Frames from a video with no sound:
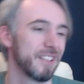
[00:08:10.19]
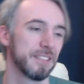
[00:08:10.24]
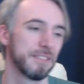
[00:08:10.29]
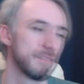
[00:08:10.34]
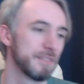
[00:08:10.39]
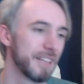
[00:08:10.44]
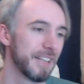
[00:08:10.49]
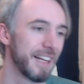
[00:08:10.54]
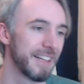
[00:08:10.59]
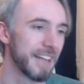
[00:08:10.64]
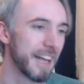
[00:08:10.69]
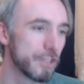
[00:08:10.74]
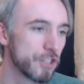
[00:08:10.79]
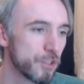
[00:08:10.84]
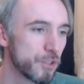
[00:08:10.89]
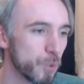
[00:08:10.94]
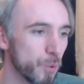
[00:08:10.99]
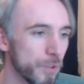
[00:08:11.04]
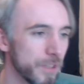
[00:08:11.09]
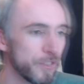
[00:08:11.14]
I
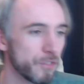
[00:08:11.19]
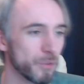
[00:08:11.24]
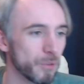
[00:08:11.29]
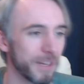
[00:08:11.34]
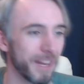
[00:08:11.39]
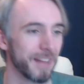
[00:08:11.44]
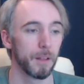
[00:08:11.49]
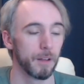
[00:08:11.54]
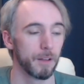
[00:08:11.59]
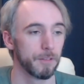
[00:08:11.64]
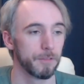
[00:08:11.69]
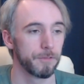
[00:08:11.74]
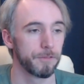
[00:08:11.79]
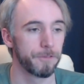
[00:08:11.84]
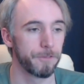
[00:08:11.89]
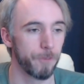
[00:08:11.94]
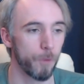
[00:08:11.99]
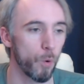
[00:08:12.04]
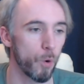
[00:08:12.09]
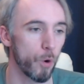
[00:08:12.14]
just don't get it.
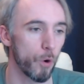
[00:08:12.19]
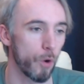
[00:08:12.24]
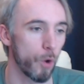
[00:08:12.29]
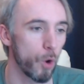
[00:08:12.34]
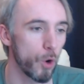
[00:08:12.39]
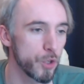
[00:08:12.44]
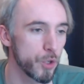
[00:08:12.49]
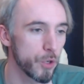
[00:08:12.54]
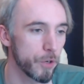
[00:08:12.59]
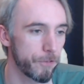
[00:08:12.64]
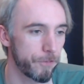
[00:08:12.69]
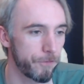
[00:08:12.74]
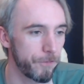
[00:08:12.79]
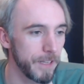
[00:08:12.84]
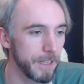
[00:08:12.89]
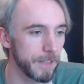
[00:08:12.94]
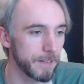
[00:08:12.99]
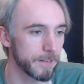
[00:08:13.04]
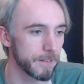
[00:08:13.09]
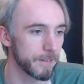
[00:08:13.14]
4, on your
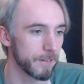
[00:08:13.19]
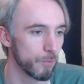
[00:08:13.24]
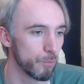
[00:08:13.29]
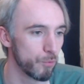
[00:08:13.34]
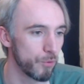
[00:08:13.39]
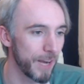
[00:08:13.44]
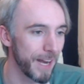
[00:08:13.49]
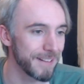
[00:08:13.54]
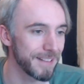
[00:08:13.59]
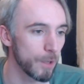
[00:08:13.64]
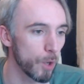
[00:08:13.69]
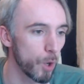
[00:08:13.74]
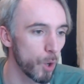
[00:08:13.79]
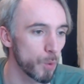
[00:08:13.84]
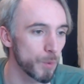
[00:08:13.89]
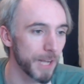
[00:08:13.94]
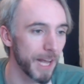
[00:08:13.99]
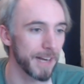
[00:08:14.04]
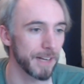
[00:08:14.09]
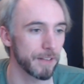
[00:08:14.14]
feet, ready all
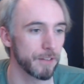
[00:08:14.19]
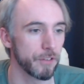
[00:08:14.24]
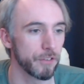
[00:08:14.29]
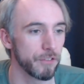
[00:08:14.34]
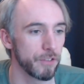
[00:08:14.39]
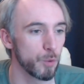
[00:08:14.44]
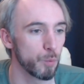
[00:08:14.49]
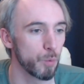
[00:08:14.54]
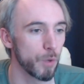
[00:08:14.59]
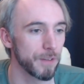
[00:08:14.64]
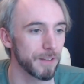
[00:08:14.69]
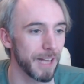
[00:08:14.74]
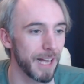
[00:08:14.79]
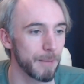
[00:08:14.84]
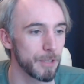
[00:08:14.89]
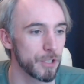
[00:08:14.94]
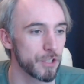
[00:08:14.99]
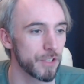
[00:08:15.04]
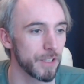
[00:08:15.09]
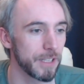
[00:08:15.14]
characters and deal 1
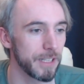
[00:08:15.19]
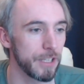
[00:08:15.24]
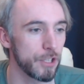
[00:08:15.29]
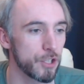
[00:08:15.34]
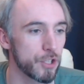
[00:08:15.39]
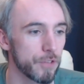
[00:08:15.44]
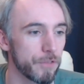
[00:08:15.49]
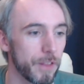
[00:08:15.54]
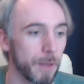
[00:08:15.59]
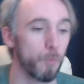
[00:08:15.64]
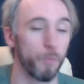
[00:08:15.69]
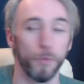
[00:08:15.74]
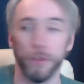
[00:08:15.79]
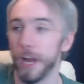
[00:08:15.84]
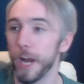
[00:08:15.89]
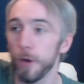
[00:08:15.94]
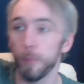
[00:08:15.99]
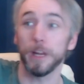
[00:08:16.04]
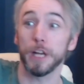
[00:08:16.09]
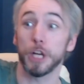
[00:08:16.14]
damage to each of them.
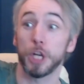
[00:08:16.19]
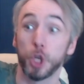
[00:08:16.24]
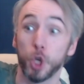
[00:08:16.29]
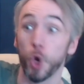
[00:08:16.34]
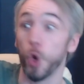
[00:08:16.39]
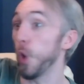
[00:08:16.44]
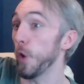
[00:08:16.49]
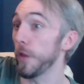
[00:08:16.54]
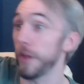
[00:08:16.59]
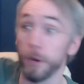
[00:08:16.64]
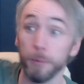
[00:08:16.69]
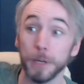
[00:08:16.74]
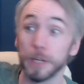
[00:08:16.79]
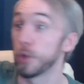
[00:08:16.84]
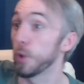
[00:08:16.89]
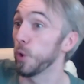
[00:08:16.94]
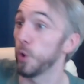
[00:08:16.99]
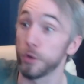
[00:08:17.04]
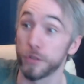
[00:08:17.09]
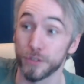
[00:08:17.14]
There we go, there we
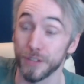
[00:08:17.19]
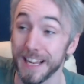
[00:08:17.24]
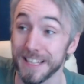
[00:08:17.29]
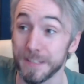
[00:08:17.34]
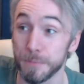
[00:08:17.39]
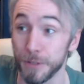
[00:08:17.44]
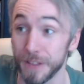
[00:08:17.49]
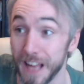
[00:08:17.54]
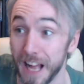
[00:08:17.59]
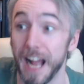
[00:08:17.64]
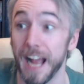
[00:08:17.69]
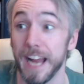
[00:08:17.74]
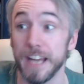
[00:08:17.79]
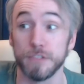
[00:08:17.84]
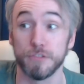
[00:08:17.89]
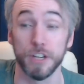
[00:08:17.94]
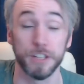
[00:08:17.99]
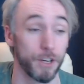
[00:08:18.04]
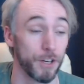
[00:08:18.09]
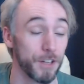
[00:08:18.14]
go. So that's what the
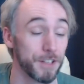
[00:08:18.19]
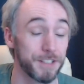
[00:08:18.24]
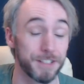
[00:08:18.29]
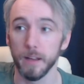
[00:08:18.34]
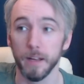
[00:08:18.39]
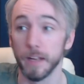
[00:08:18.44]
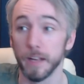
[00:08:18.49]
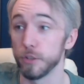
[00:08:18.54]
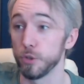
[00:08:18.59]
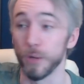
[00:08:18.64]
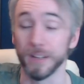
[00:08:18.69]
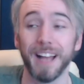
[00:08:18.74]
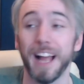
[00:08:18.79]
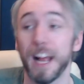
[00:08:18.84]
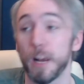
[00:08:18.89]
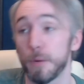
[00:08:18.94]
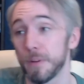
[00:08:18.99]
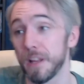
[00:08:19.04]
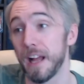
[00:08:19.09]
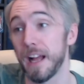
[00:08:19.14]
Hydra does. You
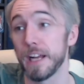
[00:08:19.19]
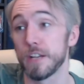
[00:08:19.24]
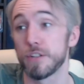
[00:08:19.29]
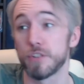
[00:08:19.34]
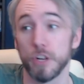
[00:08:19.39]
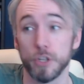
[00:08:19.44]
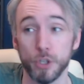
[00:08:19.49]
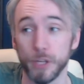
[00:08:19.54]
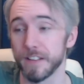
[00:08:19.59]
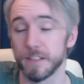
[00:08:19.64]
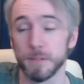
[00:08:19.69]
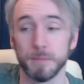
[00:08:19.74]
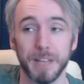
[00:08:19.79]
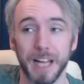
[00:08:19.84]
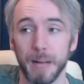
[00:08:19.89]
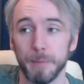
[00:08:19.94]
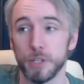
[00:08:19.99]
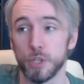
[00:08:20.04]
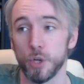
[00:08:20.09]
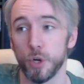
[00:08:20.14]
attack with the Hydra, you get some
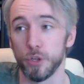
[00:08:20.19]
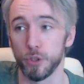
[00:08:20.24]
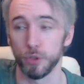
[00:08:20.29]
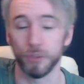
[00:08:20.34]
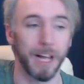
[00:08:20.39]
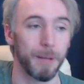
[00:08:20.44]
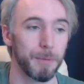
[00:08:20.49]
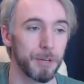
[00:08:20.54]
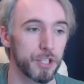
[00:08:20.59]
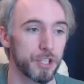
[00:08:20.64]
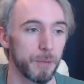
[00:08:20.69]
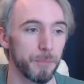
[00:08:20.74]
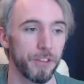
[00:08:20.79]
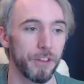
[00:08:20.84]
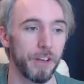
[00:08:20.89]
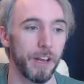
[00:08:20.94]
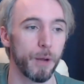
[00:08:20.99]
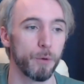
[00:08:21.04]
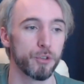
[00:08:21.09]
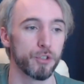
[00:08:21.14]
damage on it, you damage
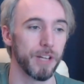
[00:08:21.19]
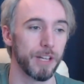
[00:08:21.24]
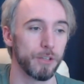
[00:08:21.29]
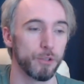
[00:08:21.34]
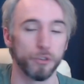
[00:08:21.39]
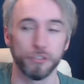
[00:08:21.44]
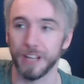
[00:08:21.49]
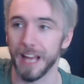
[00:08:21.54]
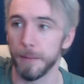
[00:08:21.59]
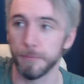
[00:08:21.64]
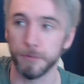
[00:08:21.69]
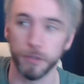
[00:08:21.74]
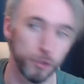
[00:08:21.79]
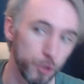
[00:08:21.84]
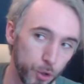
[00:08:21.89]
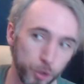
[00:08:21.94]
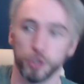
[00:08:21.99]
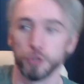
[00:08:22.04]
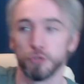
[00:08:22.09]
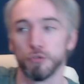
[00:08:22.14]
something else, you then use Captain
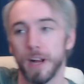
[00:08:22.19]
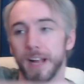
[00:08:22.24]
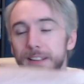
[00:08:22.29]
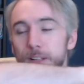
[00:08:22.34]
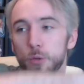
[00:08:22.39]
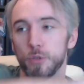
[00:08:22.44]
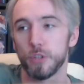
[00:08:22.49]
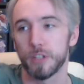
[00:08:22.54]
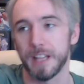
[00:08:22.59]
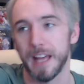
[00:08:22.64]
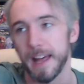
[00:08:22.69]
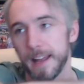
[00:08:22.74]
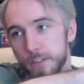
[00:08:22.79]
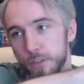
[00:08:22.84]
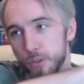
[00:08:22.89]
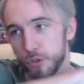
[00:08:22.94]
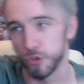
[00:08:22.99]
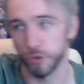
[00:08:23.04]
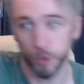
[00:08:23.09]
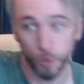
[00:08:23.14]
Hook, you ready all your
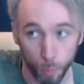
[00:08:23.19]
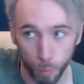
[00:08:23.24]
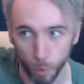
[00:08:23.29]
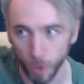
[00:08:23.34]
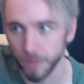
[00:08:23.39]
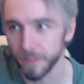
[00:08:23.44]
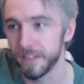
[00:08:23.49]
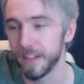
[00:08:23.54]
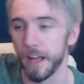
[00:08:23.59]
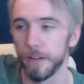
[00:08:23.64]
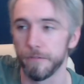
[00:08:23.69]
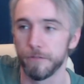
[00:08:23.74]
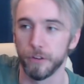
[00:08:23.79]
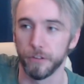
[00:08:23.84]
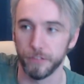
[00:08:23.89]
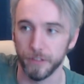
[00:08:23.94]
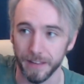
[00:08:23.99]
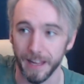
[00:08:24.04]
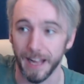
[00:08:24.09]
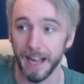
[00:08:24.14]
characters, you deal 1 to
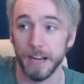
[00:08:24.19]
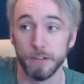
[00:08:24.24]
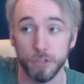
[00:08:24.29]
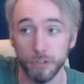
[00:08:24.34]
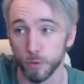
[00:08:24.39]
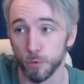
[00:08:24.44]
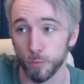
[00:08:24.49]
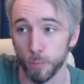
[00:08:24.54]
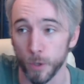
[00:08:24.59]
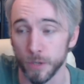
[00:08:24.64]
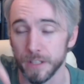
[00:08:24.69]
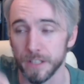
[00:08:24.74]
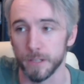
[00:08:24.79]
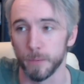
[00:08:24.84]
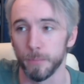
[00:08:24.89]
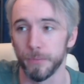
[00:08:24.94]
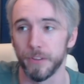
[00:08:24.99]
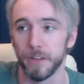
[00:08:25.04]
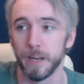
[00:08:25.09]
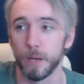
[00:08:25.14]
everything, the Hydra deals 1 to
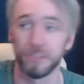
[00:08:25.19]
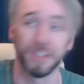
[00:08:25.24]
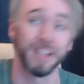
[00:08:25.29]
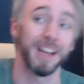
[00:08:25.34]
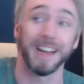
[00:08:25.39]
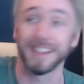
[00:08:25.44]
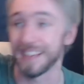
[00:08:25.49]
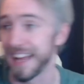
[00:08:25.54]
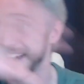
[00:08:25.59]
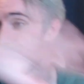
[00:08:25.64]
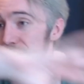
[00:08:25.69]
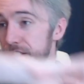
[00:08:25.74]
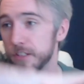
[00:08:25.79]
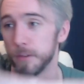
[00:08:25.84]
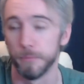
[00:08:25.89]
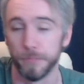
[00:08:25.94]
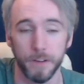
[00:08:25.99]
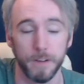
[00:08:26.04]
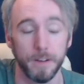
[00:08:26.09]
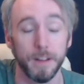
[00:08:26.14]
something else, then it attacks
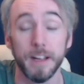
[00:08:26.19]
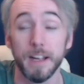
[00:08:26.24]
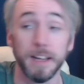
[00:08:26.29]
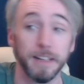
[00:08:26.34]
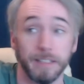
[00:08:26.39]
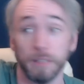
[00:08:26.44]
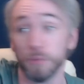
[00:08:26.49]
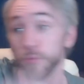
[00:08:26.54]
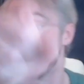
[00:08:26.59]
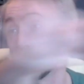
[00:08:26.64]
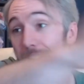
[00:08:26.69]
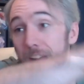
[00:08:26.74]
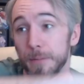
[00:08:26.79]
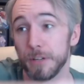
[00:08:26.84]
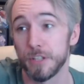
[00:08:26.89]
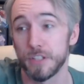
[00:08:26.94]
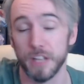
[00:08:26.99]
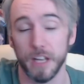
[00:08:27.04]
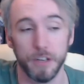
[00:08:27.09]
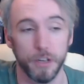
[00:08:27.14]
something, deals
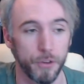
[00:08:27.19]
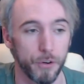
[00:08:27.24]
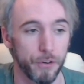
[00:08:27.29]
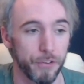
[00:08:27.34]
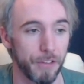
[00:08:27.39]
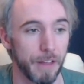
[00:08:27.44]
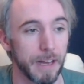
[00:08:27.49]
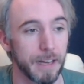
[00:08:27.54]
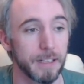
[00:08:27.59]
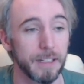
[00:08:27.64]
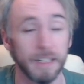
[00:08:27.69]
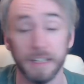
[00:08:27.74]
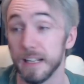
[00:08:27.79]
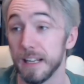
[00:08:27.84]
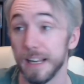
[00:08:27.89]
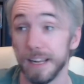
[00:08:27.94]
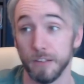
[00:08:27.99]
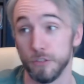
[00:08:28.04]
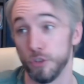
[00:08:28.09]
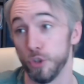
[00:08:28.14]
damage to another thing.
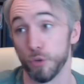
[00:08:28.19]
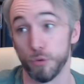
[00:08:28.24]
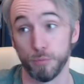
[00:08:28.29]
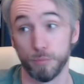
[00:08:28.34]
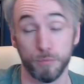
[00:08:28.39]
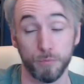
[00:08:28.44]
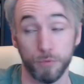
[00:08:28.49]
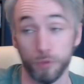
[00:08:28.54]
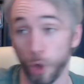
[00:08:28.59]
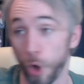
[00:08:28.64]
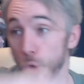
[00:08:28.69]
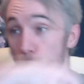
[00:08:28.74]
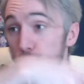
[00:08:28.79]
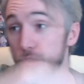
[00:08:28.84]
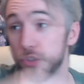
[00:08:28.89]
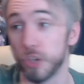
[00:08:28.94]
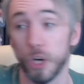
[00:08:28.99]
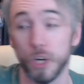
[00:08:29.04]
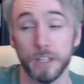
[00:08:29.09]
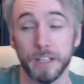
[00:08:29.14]
Your Donald
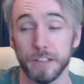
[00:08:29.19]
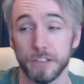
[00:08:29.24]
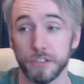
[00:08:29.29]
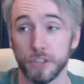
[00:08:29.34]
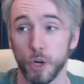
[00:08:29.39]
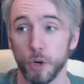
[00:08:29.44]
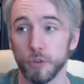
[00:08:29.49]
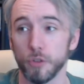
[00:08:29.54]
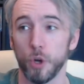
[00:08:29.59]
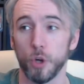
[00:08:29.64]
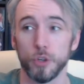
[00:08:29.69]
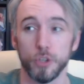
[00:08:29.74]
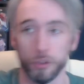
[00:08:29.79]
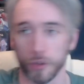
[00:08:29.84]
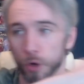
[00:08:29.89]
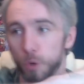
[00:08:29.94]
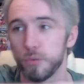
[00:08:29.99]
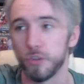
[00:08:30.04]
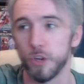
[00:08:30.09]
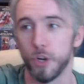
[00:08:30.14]
Duck gets turned on, your
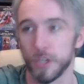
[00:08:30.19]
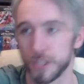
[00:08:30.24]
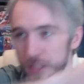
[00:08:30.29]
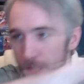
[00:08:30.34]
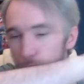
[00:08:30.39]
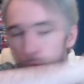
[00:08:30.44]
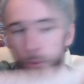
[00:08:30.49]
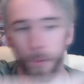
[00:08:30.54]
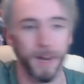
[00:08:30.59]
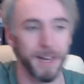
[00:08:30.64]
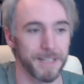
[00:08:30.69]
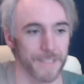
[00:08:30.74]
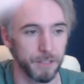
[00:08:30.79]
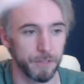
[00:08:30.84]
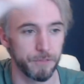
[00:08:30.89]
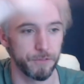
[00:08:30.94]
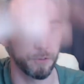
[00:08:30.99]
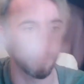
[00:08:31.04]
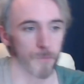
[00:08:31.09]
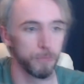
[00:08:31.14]
Donald Duck's now
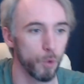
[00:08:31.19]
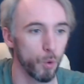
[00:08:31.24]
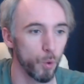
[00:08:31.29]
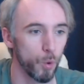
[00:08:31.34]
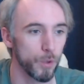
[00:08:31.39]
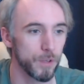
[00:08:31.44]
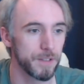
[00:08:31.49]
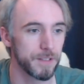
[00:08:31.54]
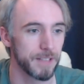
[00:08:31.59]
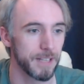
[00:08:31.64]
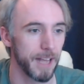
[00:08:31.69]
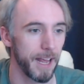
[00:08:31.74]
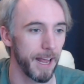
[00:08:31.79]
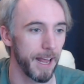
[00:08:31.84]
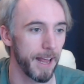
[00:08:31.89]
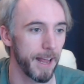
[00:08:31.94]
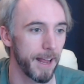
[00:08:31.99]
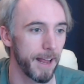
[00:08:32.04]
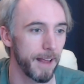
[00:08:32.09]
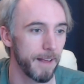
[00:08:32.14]
questing for loads.
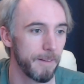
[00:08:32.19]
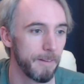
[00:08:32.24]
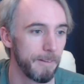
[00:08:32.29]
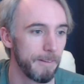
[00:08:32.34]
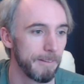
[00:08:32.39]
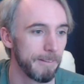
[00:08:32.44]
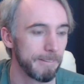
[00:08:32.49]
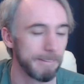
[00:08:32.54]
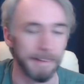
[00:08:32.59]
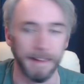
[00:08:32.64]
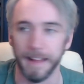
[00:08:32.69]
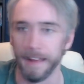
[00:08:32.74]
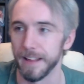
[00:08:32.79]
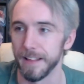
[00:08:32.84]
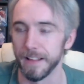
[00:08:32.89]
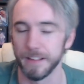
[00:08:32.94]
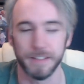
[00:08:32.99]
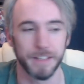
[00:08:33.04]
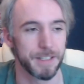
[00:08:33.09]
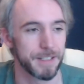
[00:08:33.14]
Yeah,
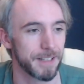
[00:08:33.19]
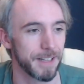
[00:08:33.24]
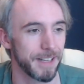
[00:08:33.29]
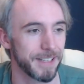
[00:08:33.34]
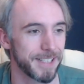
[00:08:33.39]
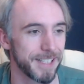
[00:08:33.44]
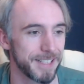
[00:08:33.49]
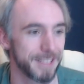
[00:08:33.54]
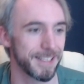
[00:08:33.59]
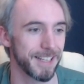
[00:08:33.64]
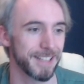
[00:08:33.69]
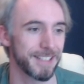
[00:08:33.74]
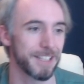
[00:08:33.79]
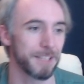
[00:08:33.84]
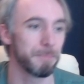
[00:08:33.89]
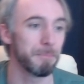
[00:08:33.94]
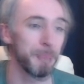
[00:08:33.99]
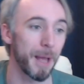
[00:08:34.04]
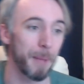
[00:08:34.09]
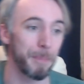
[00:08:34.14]
this is
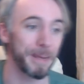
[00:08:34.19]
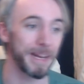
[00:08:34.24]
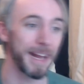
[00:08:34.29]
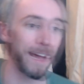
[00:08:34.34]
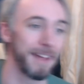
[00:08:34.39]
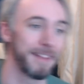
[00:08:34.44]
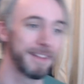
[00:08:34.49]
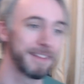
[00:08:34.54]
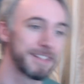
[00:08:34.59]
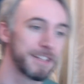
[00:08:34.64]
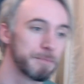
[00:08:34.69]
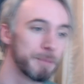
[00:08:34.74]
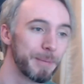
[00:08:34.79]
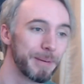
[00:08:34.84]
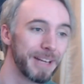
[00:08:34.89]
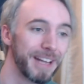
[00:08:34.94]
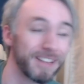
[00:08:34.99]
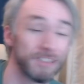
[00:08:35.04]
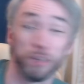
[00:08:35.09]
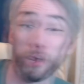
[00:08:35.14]
maybe it. This is
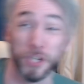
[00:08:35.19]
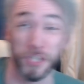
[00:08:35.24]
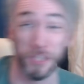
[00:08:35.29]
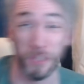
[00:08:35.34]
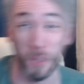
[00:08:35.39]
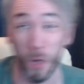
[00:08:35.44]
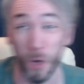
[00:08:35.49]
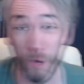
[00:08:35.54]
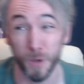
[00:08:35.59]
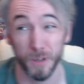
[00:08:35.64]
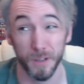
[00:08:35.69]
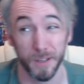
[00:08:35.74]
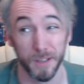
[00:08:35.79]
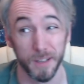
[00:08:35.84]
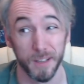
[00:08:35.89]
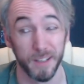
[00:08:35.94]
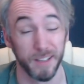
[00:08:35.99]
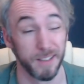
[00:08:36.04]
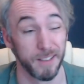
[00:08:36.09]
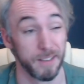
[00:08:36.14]
maybe it. It's not a song.
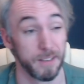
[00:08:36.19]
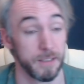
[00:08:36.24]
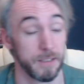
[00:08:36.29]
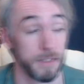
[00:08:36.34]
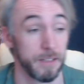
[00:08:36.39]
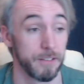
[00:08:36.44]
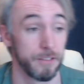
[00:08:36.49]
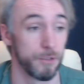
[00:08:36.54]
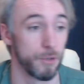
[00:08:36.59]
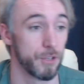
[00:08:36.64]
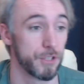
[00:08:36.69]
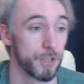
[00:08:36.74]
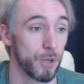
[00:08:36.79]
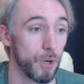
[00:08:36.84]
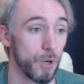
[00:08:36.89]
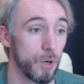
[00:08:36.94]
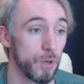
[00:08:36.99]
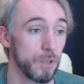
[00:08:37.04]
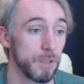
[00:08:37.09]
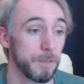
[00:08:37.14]
It's not a
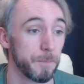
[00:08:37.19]
song,